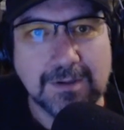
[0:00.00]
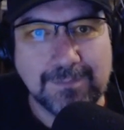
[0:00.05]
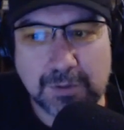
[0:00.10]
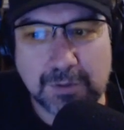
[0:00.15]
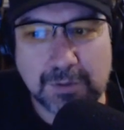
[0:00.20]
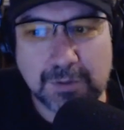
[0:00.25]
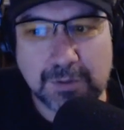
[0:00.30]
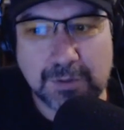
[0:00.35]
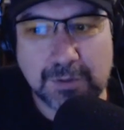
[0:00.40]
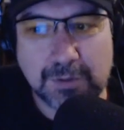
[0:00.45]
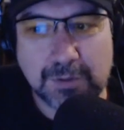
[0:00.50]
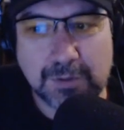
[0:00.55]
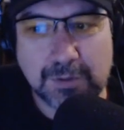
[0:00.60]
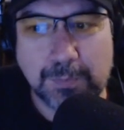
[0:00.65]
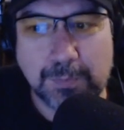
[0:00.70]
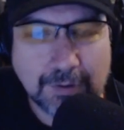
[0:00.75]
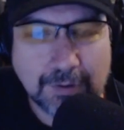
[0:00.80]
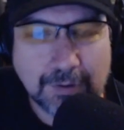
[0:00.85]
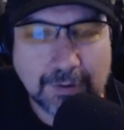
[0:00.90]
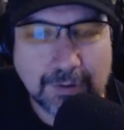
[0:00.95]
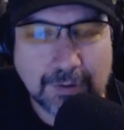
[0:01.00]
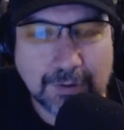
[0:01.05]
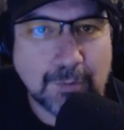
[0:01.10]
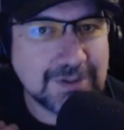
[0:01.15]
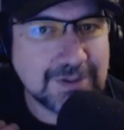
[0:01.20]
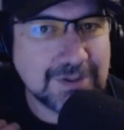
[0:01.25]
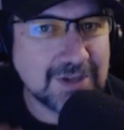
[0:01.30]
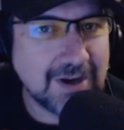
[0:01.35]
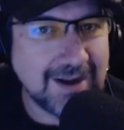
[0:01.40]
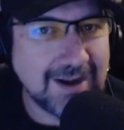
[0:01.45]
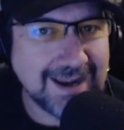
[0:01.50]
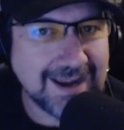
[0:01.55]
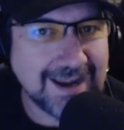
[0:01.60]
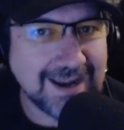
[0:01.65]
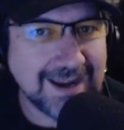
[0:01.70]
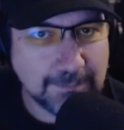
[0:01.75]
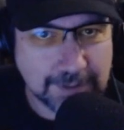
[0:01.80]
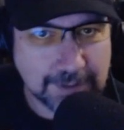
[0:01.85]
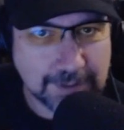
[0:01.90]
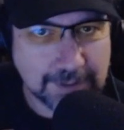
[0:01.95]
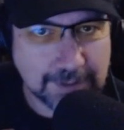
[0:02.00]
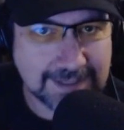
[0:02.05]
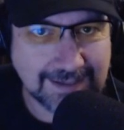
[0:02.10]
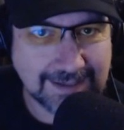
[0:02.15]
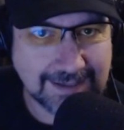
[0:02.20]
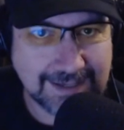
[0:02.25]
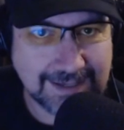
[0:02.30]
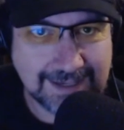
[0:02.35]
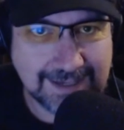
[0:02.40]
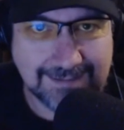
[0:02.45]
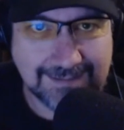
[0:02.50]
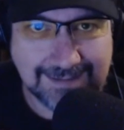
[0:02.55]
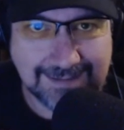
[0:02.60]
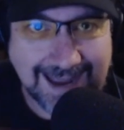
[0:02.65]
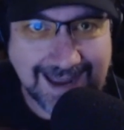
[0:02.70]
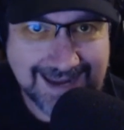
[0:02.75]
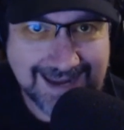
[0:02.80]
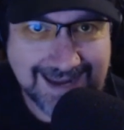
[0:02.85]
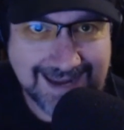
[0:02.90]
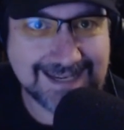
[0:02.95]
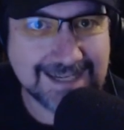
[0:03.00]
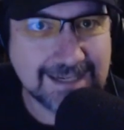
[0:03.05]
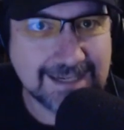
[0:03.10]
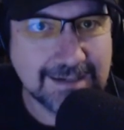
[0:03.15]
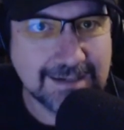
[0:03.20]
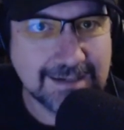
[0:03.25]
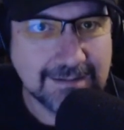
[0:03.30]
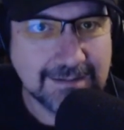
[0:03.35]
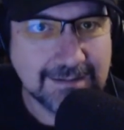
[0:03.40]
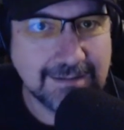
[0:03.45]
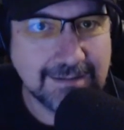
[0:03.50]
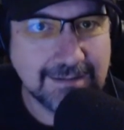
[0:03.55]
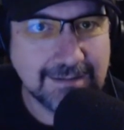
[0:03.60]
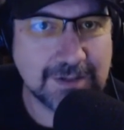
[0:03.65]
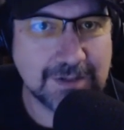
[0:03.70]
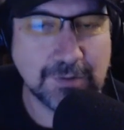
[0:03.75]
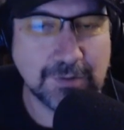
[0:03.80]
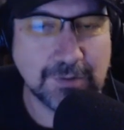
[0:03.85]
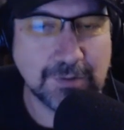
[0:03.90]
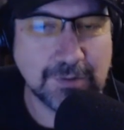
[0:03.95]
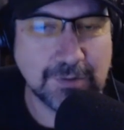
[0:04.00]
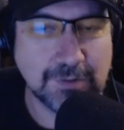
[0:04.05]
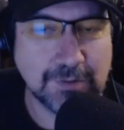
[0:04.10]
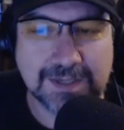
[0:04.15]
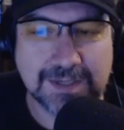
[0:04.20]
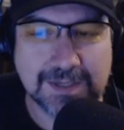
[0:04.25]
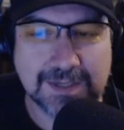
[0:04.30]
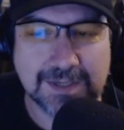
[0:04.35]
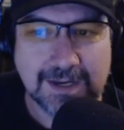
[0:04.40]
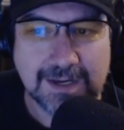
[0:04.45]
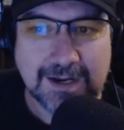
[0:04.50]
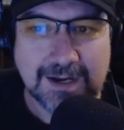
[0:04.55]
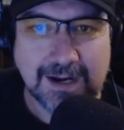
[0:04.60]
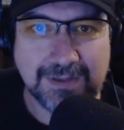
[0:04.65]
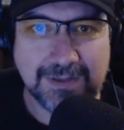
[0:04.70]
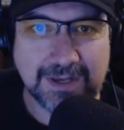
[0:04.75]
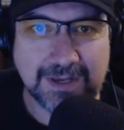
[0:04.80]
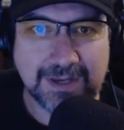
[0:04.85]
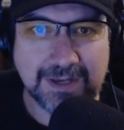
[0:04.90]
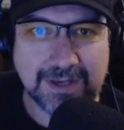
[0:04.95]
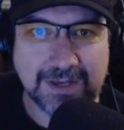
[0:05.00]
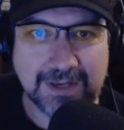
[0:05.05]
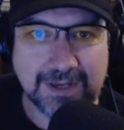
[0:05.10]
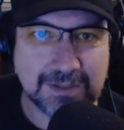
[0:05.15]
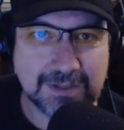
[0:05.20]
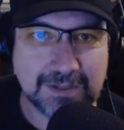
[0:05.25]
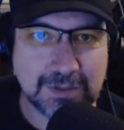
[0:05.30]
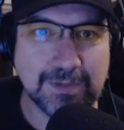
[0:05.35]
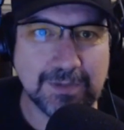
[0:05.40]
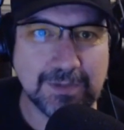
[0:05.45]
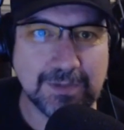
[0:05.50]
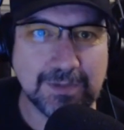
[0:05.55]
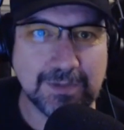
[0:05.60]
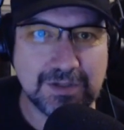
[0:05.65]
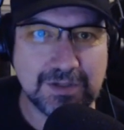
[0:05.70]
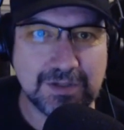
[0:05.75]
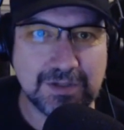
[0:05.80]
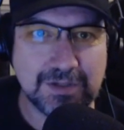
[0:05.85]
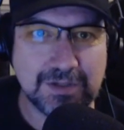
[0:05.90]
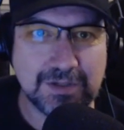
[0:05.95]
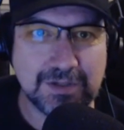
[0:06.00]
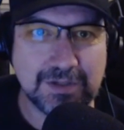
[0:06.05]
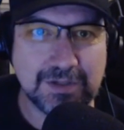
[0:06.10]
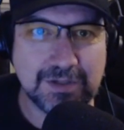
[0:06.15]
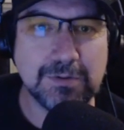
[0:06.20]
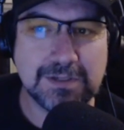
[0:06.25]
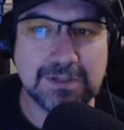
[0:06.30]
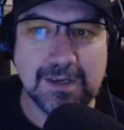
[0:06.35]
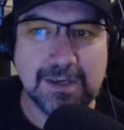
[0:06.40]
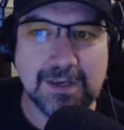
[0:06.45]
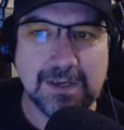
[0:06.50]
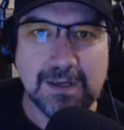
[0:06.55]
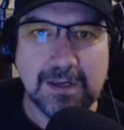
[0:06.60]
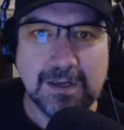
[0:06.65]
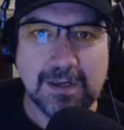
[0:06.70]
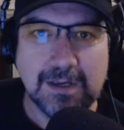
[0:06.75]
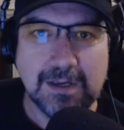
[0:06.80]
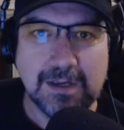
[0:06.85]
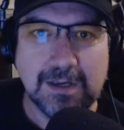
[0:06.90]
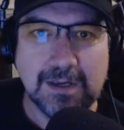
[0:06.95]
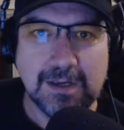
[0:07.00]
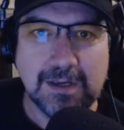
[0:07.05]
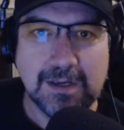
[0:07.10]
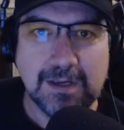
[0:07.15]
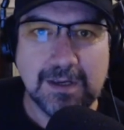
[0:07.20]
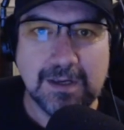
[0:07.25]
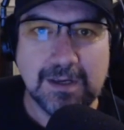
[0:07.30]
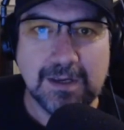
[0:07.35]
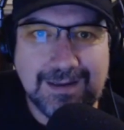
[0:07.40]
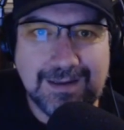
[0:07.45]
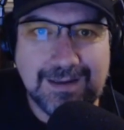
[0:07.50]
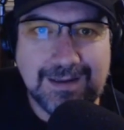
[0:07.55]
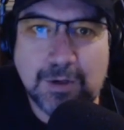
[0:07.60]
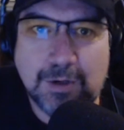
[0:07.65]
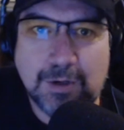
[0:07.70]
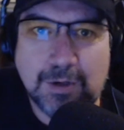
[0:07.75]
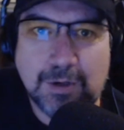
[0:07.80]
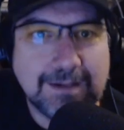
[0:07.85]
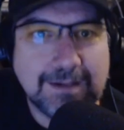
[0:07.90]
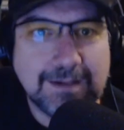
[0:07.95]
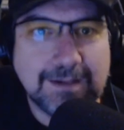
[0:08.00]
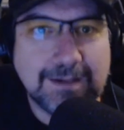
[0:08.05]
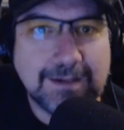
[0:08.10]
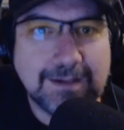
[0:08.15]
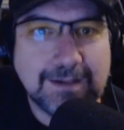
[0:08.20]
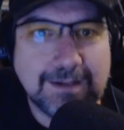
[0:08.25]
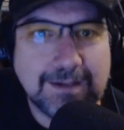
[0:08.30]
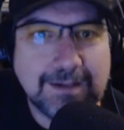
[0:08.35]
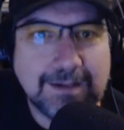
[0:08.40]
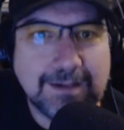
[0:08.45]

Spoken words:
entrepreneurial, which I personally hate that term because I think it's a term that's used incorrectly,